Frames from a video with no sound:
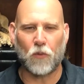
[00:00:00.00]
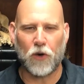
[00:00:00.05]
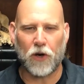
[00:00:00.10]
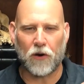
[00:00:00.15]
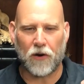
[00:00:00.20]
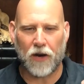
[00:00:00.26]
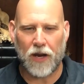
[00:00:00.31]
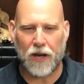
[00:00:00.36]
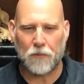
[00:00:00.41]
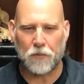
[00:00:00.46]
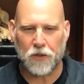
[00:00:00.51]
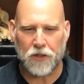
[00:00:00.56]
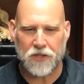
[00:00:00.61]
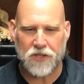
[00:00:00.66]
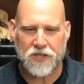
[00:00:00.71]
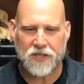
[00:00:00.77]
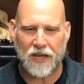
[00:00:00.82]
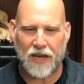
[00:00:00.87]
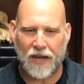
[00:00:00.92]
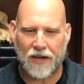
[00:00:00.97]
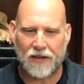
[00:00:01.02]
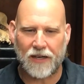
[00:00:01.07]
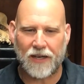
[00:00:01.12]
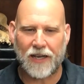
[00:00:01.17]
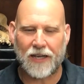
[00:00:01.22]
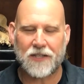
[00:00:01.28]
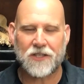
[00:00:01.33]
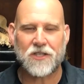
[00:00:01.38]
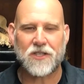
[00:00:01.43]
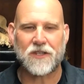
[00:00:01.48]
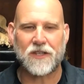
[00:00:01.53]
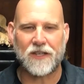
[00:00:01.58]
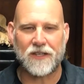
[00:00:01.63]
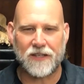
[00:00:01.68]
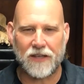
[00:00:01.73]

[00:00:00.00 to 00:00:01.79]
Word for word: we are able to stand against the